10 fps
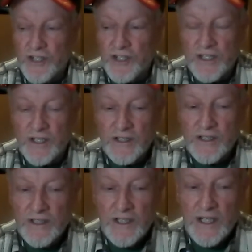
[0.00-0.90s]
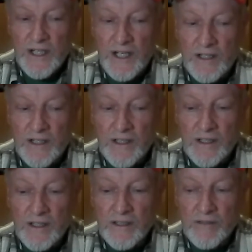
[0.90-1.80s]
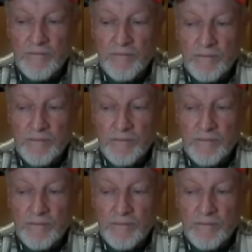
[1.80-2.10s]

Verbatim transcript: and uh, and uh, the